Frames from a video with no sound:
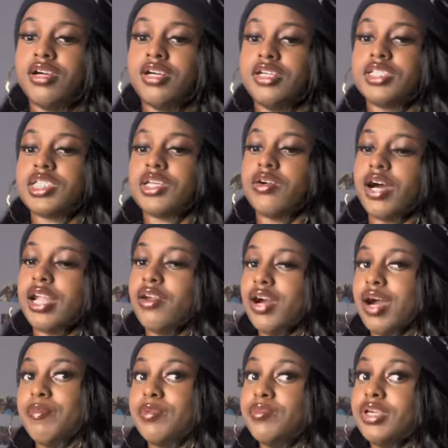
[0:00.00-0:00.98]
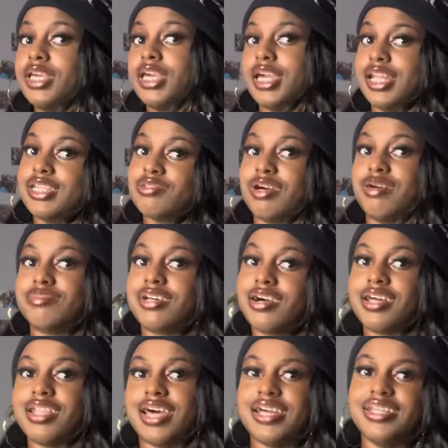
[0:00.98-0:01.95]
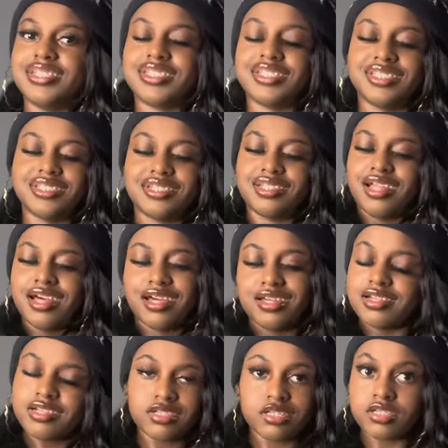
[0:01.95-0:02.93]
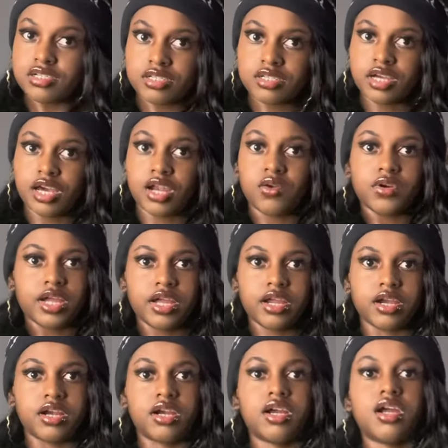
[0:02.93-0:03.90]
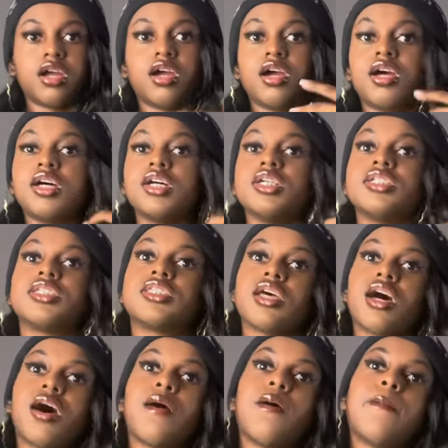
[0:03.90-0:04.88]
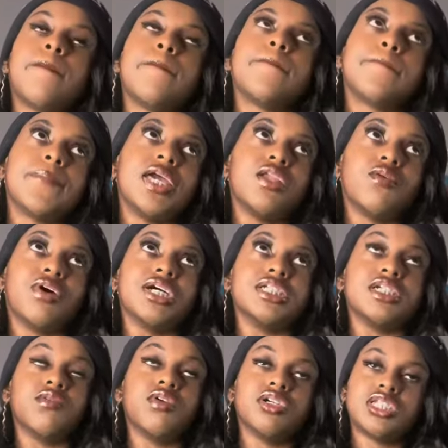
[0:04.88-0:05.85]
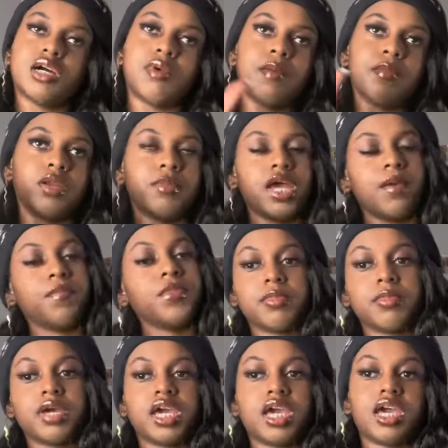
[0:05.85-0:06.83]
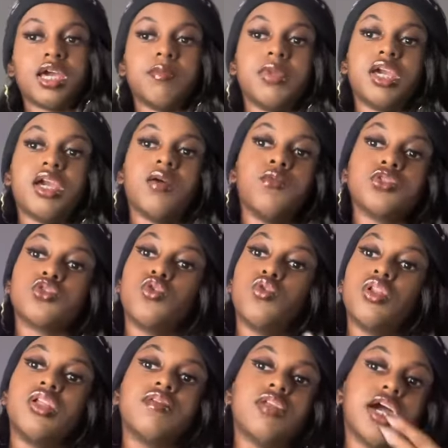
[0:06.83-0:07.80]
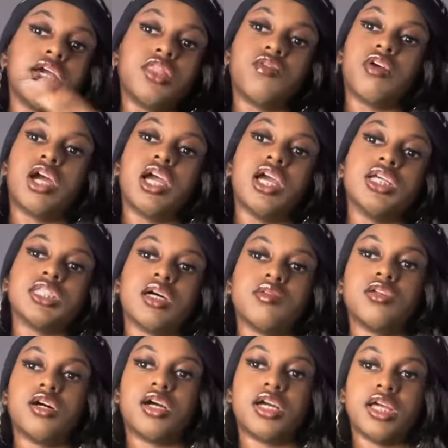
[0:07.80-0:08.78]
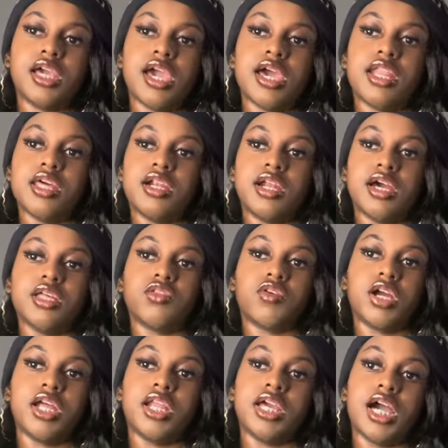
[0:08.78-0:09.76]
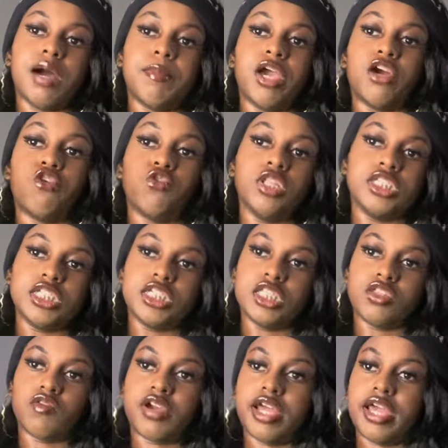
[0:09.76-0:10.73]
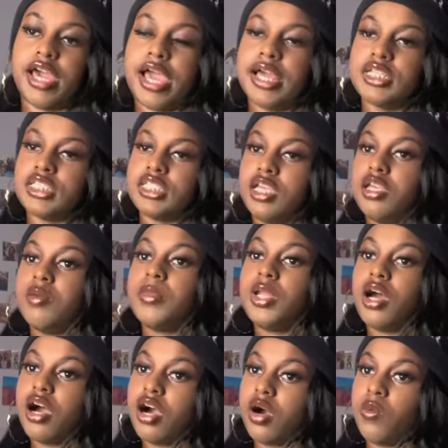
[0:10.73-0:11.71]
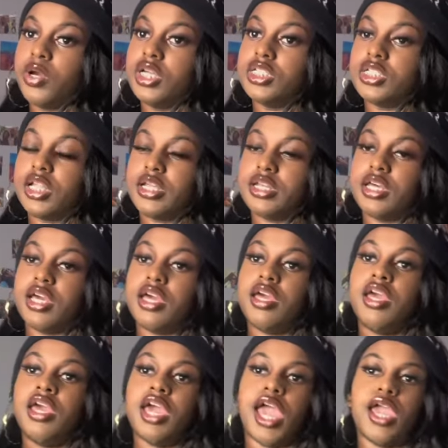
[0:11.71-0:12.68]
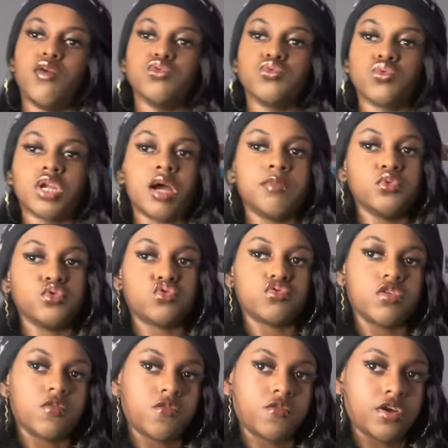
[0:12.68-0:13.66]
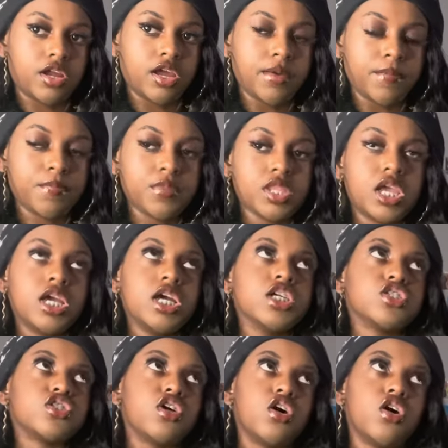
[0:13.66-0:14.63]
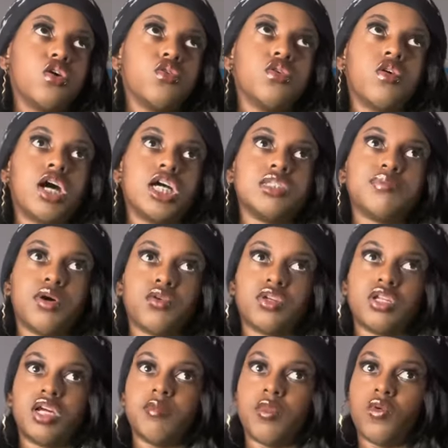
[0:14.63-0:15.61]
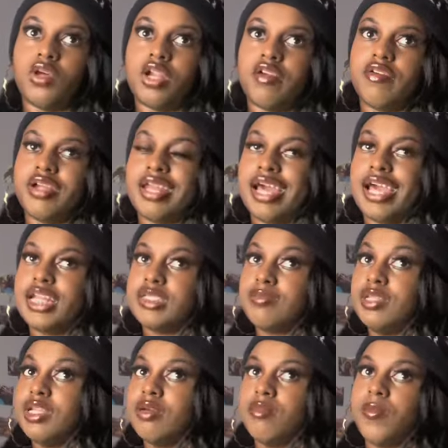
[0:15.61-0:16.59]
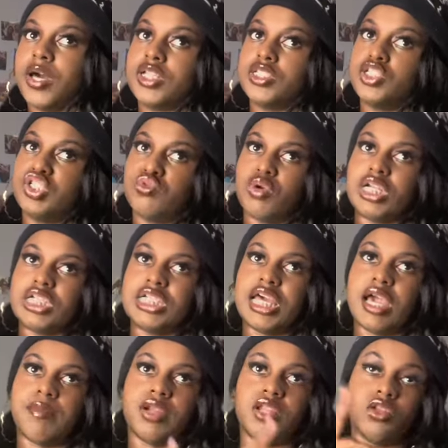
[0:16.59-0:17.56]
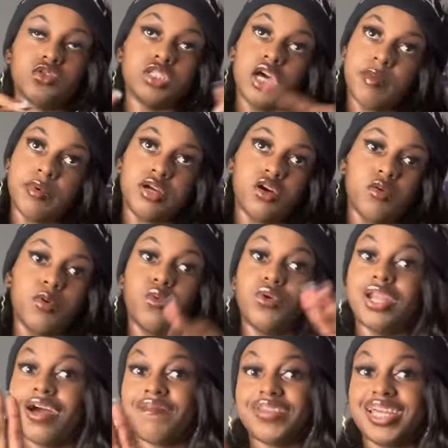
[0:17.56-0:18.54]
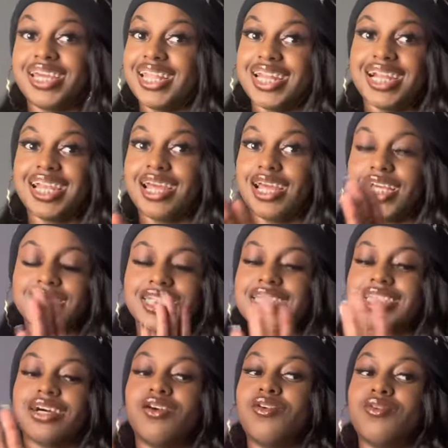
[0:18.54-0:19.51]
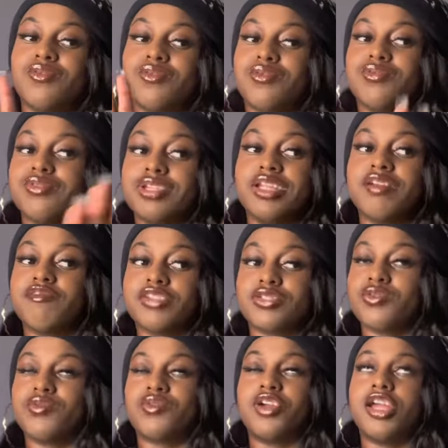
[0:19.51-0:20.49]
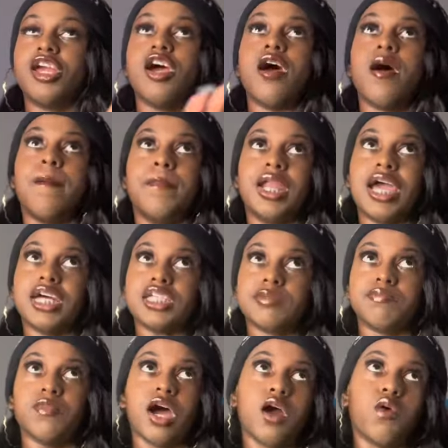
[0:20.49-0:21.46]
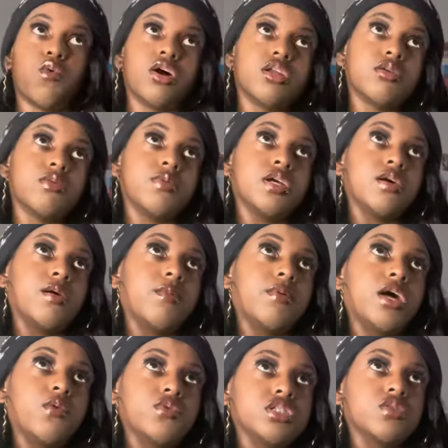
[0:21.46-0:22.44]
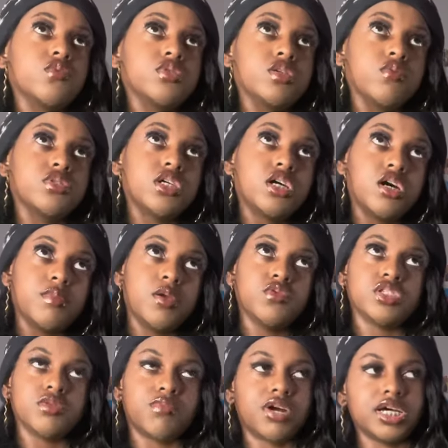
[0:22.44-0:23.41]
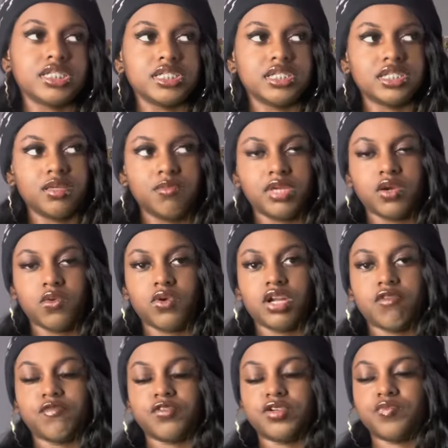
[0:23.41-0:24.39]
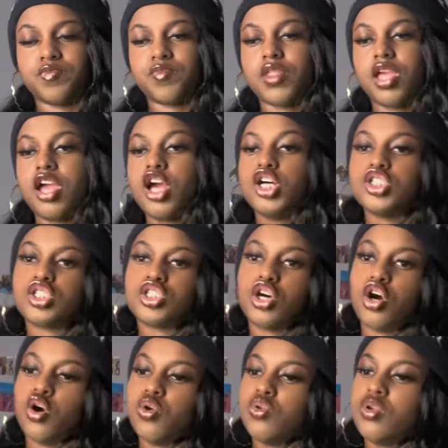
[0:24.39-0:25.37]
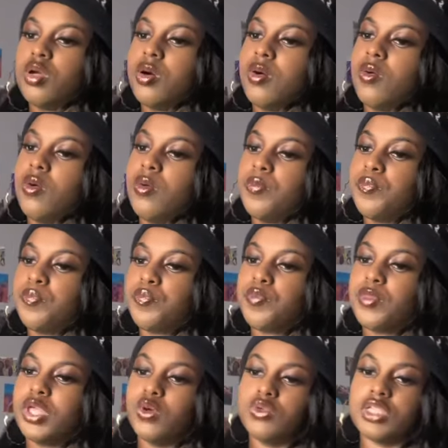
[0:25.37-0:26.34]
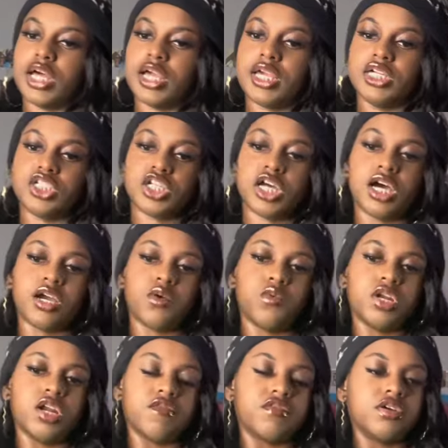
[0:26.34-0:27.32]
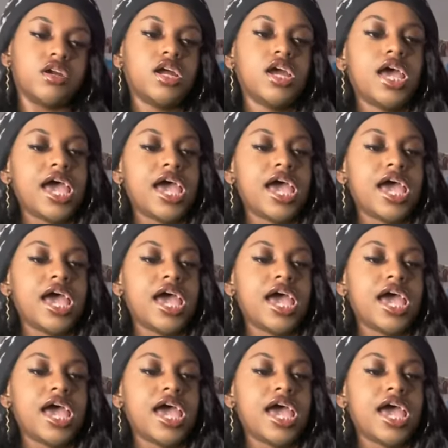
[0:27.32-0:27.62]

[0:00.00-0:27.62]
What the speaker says: So I know how people get, that's why I'm talking like this, because it's just like, I don't care. So anyways, you're gonna talk about Middleman. Me and him was cool in ninth grade. Stopped talking at the end of ninth grade and got back cool in 10th grade. I had seen him in the hallway like that, and he was with our mutual friend. So, you know, I spoke to him or whatever, and I had to speak to him about a situation that happened a long time ago, but we're not finna get into that because that's a whole different story. But I walked up to him. I'm like, what's up, what's up, what's up? He was surprised to see me or whatever. So, you know, he was like in shock or whatever.